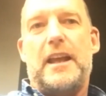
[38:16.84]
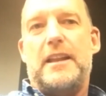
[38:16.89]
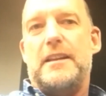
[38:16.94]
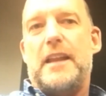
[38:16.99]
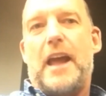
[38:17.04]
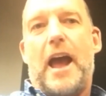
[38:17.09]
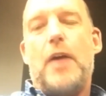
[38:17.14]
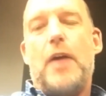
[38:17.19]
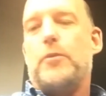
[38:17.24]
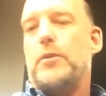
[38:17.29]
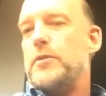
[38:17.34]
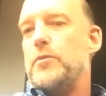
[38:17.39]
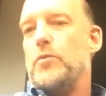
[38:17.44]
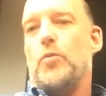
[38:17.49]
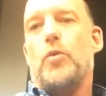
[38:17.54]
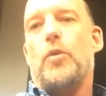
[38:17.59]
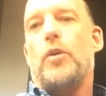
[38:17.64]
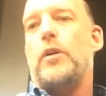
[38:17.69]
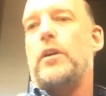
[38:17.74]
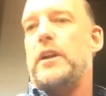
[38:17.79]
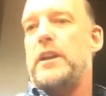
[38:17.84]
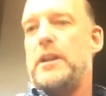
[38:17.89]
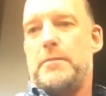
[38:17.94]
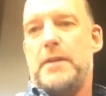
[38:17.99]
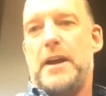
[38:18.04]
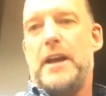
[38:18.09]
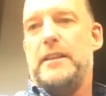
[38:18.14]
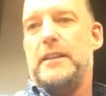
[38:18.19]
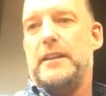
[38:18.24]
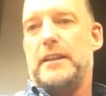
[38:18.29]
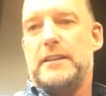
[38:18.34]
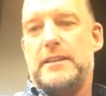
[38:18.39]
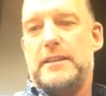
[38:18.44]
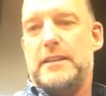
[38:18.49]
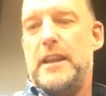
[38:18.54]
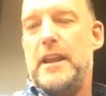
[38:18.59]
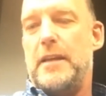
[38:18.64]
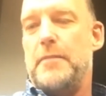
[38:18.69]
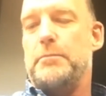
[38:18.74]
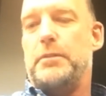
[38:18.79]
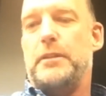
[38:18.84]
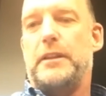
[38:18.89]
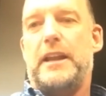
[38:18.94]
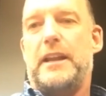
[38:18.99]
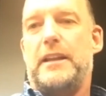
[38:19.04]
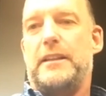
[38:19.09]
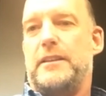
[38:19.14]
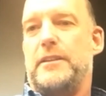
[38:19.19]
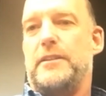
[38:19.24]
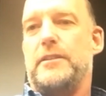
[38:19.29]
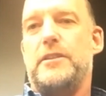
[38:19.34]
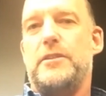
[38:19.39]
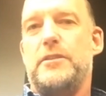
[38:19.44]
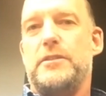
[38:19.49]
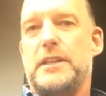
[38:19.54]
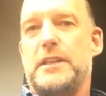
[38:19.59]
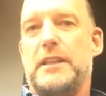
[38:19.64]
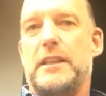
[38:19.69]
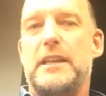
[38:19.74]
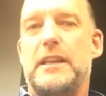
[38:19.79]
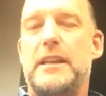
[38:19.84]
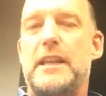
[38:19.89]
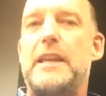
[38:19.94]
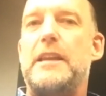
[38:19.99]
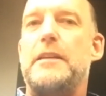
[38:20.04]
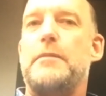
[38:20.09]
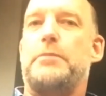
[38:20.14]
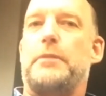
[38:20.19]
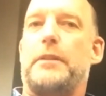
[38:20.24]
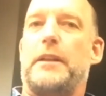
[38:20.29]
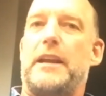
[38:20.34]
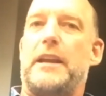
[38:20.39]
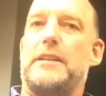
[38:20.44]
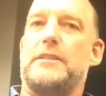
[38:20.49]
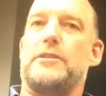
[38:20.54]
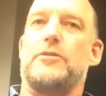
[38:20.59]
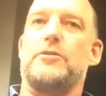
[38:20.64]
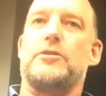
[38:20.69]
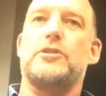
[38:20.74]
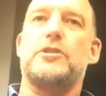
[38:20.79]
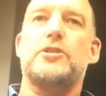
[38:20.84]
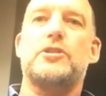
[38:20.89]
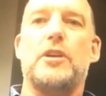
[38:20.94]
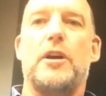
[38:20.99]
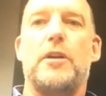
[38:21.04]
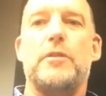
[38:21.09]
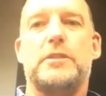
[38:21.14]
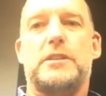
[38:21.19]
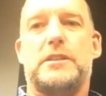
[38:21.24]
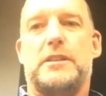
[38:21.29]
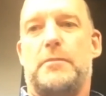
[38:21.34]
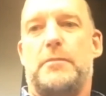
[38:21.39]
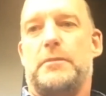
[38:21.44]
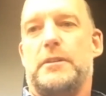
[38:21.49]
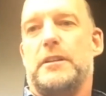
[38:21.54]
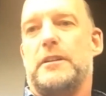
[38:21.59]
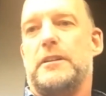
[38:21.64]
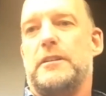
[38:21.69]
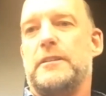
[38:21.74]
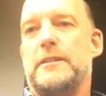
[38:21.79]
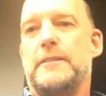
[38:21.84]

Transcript: I wouldn't worry about the implant they're using. The knee implants are so similar.